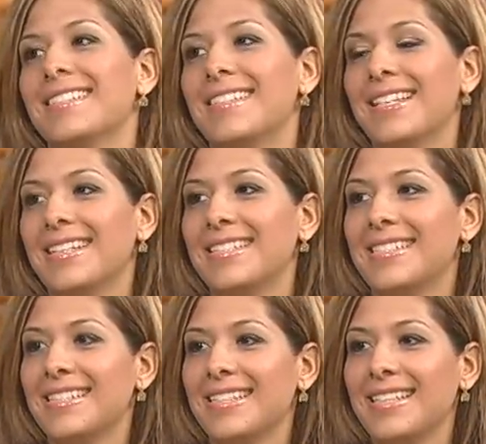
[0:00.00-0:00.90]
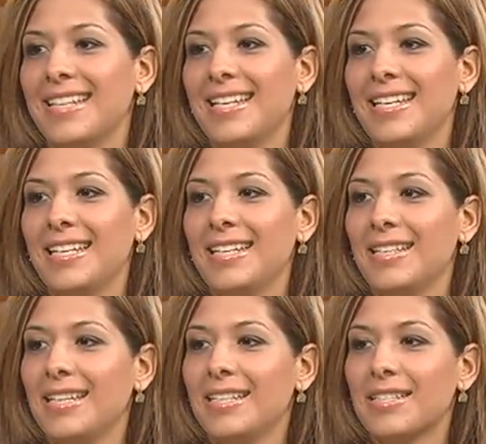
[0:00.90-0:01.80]
then he
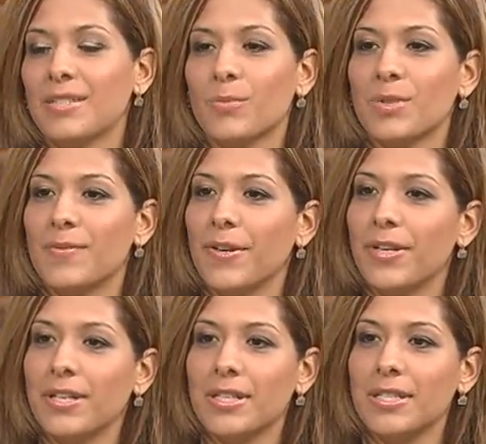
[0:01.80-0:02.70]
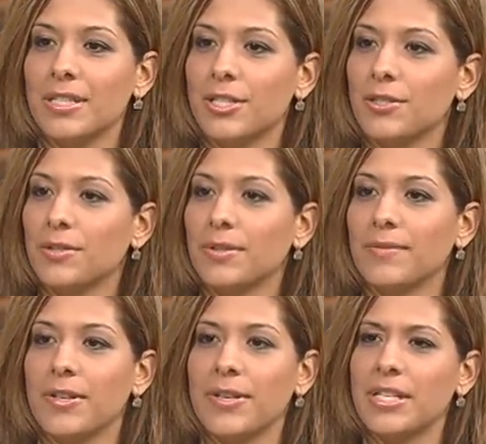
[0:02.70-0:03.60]
he just was very unconditional and
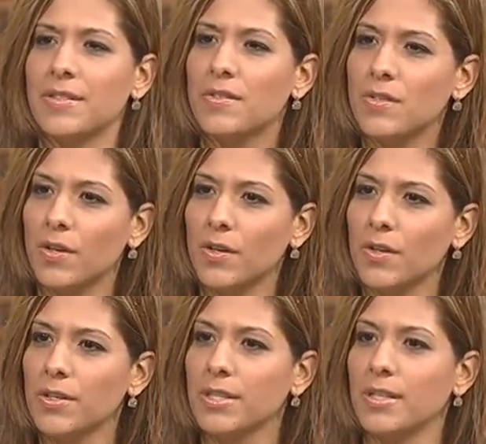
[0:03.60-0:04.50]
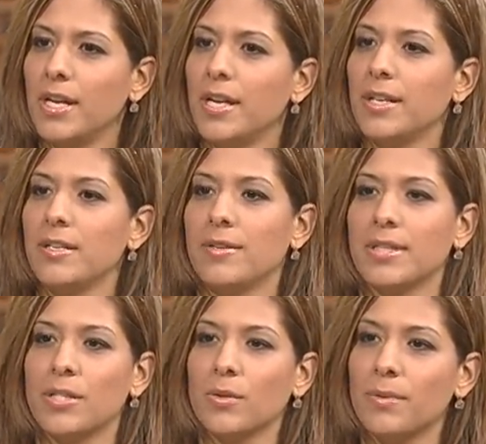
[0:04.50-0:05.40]
very concerned and you know I
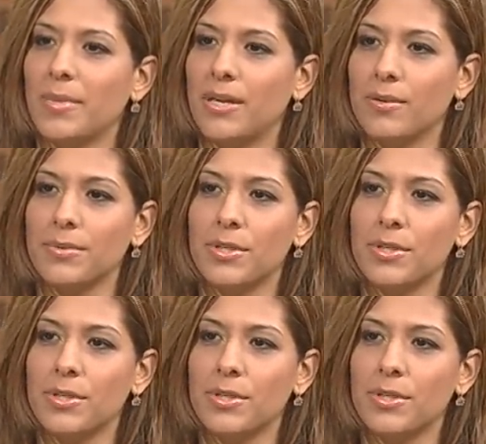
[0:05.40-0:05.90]
told him how I was